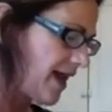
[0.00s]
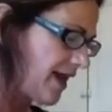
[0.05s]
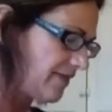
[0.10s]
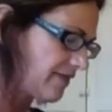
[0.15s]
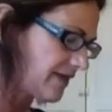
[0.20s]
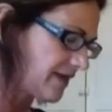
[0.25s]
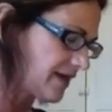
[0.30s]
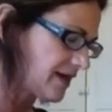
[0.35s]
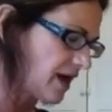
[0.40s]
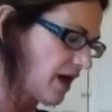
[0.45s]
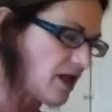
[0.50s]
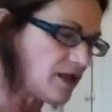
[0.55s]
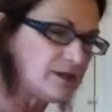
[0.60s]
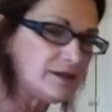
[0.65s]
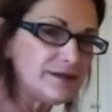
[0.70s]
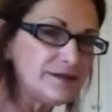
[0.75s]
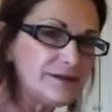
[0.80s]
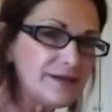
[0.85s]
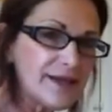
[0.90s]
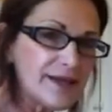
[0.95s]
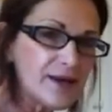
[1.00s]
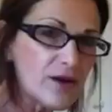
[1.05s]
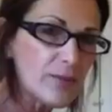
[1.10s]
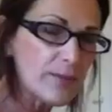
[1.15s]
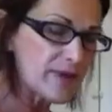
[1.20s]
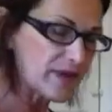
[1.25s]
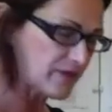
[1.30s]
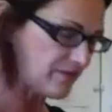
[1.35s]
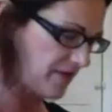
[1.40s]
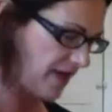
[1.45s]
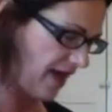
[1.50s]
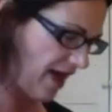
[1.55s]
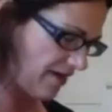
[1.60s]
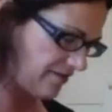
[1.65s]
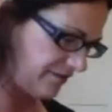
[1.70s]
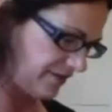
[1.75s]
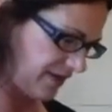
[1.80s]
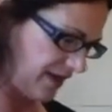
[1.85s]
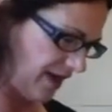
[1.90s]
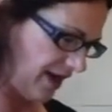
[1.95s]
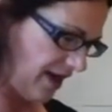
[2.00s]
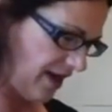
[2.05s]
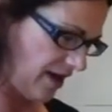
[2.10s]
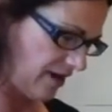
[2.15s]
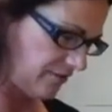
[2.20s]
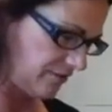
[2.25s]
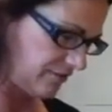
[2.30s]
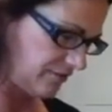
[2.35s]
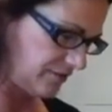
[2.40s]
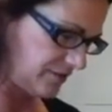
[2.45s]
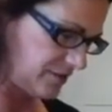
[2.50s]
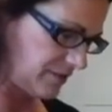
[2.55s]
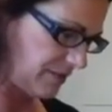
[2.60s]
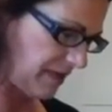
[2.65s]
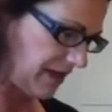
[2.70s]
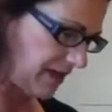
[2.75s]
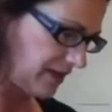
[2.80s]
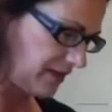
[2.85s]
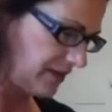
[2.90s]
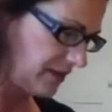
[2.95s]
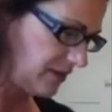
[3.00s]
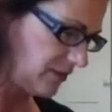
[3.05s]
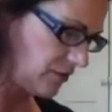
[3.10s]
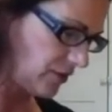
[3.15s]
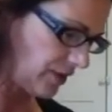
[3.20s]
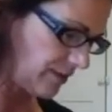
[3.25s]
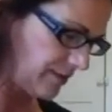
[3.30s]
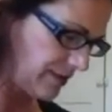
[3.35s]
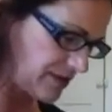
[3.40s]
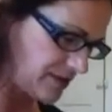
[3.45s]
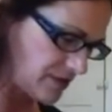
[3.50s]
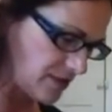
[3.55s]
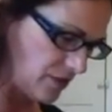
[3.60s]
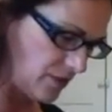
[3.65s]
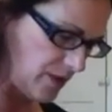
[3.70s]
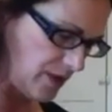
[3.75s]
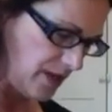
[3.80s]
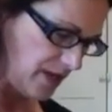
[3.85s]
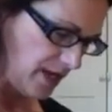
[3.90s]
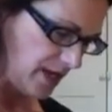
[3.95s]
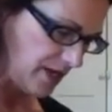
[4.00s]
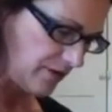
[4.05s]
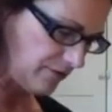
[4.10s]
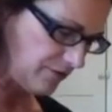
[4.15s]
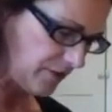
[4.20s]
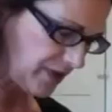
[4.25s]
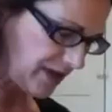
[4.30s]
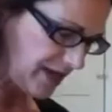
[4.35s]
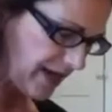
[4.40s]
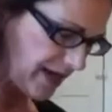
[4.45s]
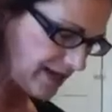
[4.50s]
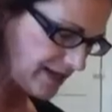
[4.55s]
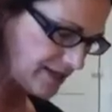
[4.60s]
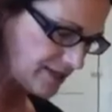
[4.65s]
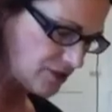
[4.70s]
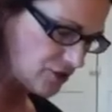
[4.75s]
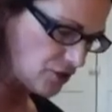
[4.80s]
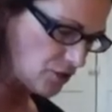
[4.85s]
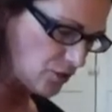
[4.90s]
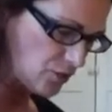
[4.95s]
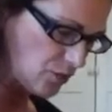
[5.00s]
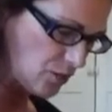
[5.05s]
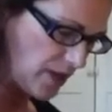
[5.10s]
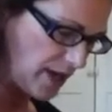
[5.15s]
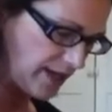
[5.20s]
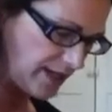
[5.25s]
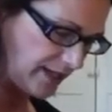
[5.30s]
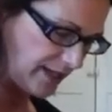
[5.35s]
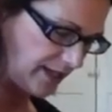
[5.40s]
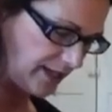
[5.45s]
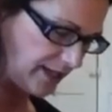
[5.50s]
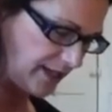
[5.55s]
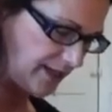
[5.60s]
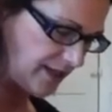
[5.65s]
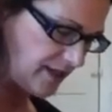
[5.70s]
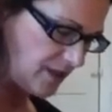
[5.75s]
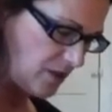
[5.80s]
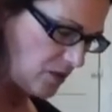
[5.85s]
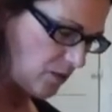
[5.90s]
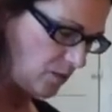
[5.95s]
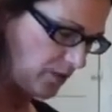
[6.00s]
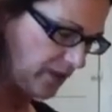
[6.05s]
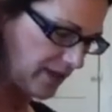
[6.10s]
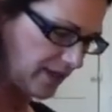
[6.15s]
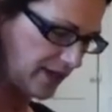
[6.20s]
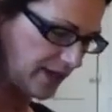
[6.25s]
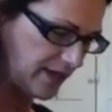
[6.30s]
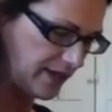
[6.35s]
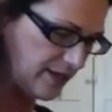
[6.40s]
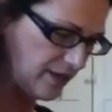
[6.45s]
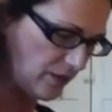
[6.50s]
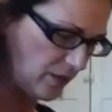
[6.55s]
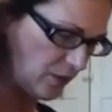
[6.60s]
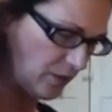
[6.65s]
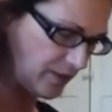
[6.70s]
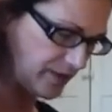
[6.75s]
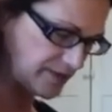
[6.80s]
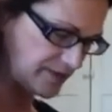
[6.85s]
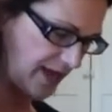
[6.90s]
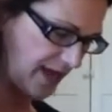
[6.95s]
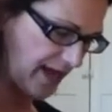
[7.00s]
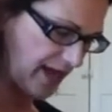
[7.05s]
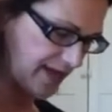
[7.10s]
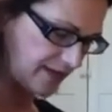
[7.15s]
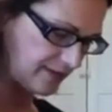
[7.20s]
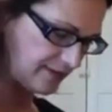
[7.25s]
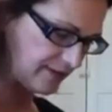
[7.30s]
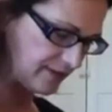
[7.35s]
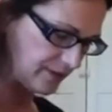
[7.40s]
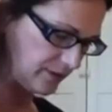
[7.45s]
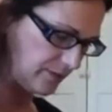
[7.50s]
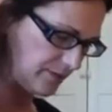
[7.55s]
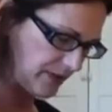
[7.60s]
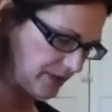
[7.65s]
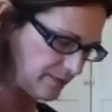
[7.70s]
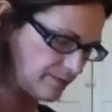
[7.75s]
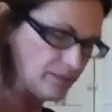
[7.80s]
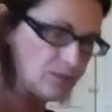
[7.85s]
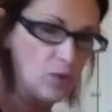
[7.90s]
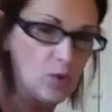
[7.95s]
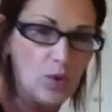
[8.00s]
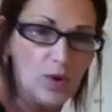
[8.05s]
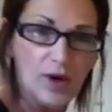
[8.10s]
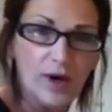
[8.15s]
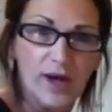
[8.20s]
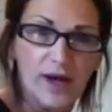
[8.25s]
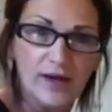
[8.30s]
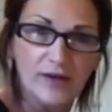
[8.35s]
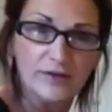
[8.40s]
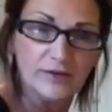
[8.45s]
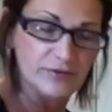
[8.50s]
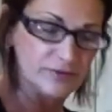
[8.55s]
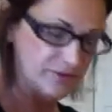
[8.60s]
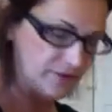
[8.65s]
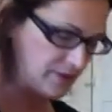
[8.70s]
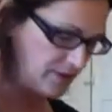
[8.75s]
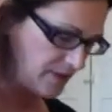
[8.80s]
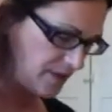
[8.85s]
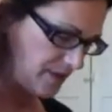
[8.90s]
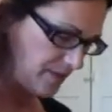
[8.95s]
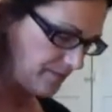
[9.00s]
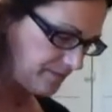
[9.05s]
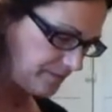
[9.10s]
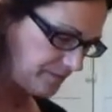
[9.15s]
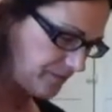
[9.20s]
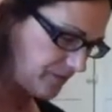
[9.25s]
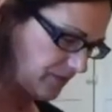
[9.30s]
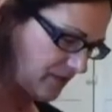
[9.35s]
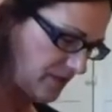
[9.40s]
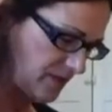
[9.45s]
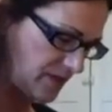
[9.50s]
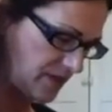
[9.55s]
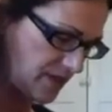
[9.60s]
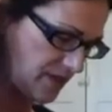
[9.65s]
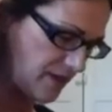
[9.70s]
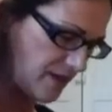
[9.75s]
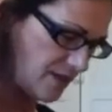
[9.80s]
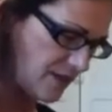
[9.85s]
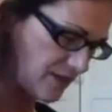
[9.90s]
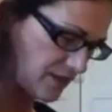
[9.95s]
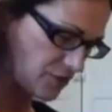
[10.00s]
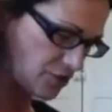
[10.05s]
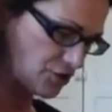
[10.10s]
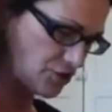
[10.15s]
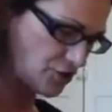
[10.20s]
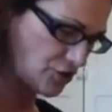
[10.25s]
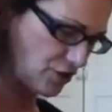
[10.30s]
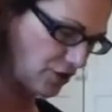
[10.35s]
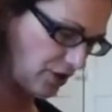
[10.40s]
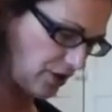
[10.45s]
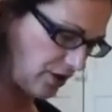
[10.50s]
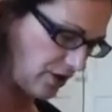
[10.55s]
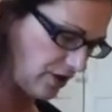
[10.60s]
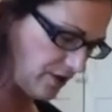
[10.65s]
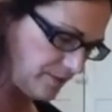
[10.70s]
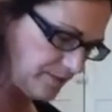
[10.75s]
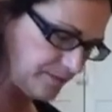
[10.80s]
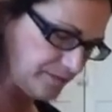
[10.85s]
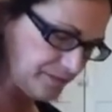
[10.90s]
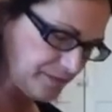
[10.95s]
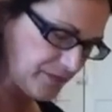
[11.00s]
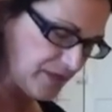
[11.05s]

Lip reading: And then a little bit of half and half to make it a little creamy. So if we get it too runny, we can always add a little bit more of the sugar.